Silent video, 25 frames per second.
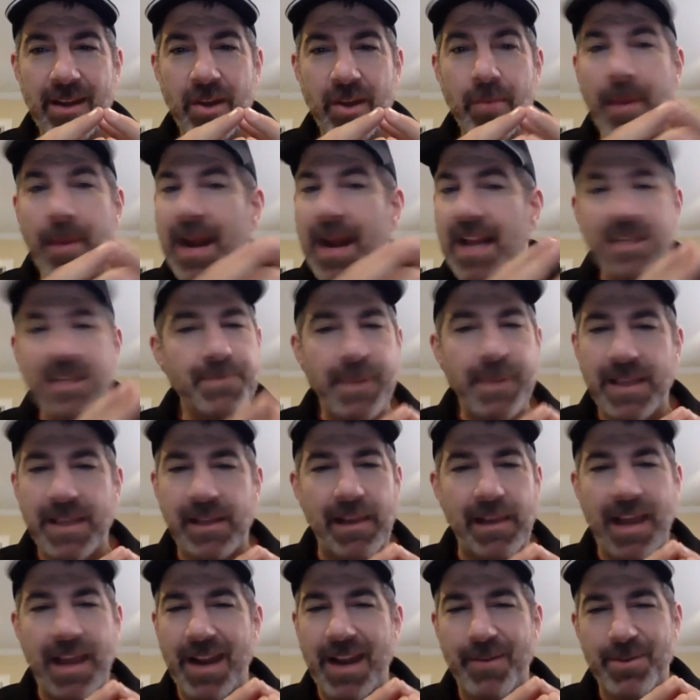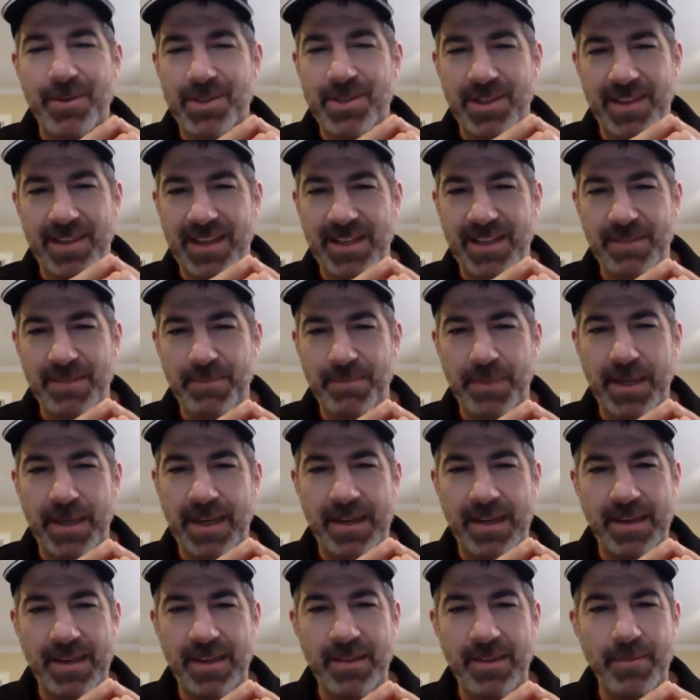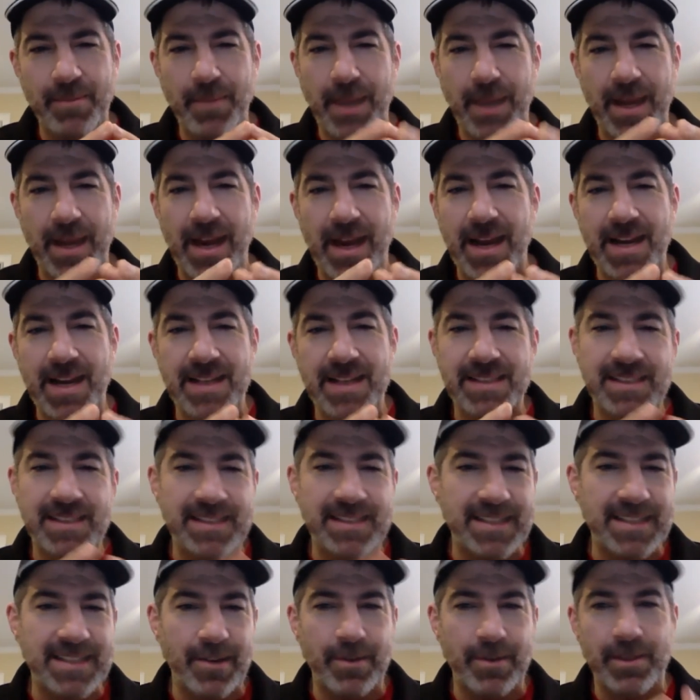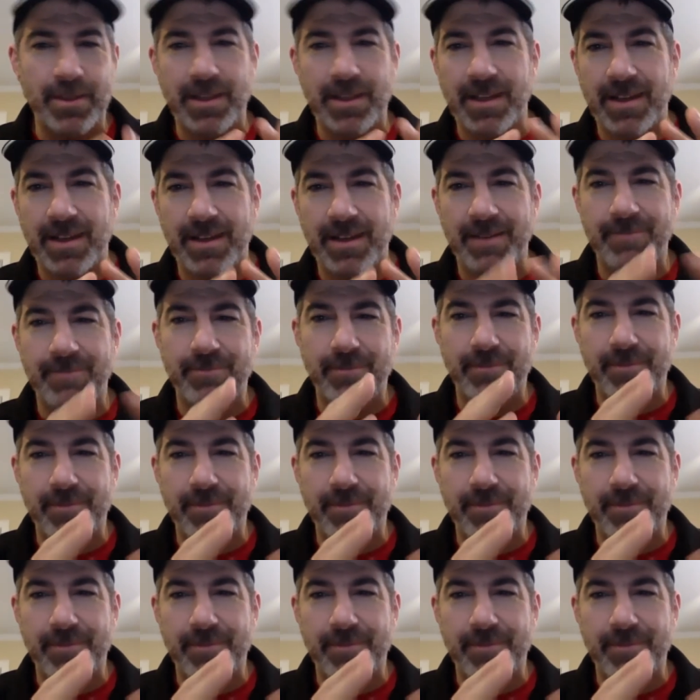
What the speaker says: You may not speak the language that they speak, you may not necessarily